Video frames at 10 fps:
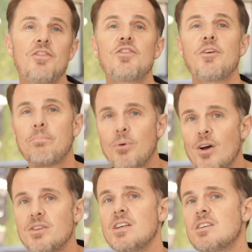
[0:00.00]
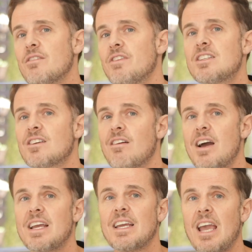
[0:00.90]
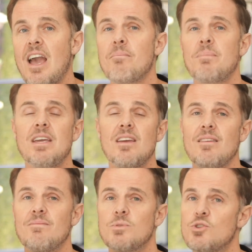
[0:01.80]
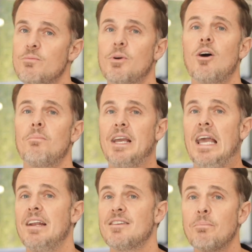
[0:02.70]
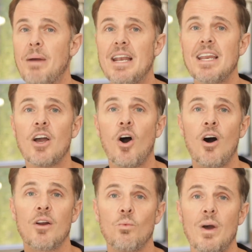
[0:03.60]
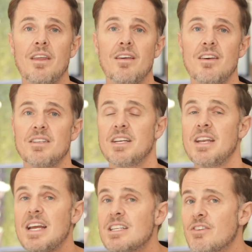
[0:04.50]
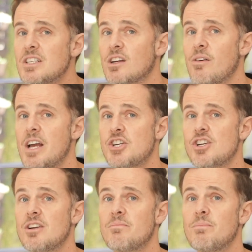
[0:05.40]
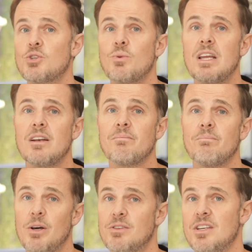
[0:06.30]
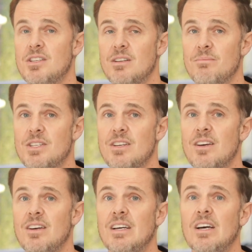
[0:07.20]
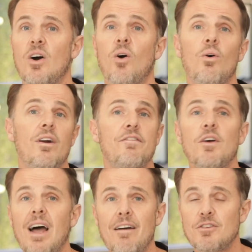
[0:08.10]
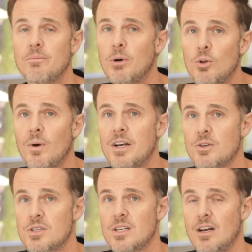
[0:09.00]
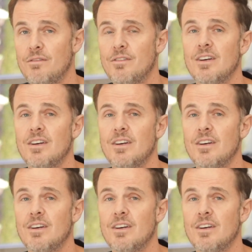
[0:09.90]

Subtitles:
The process of integrating can be super complicated depending on whether there's a native integration between both systems or if you'll have to build one yourself.